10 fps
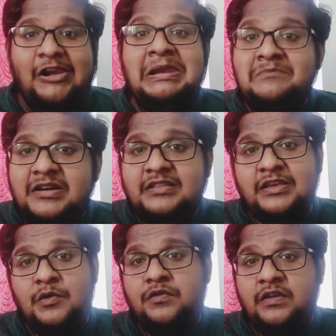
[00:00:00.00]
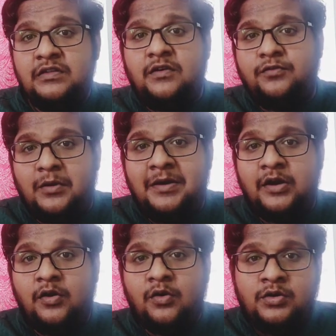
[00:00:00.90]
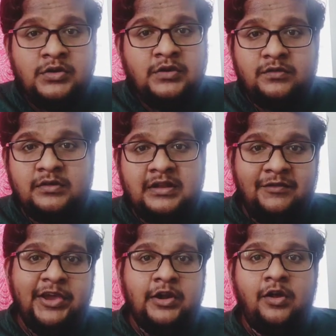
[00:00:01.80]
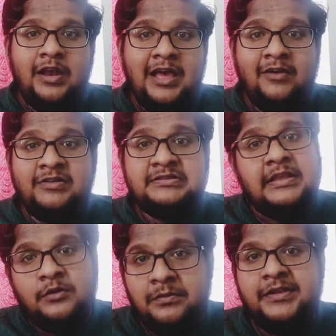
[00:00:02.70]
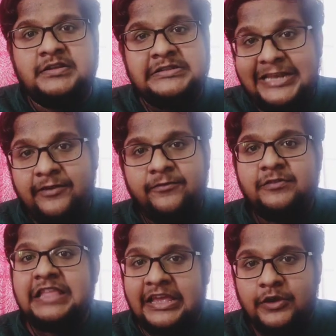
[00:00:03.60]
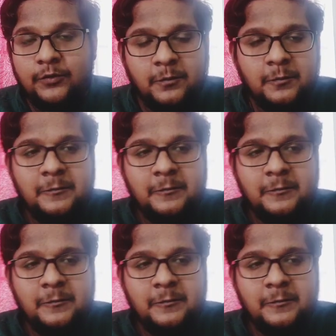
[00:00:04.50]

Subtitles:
or limit the usage of tobacco so that we can all have a salubrious life. Thank you.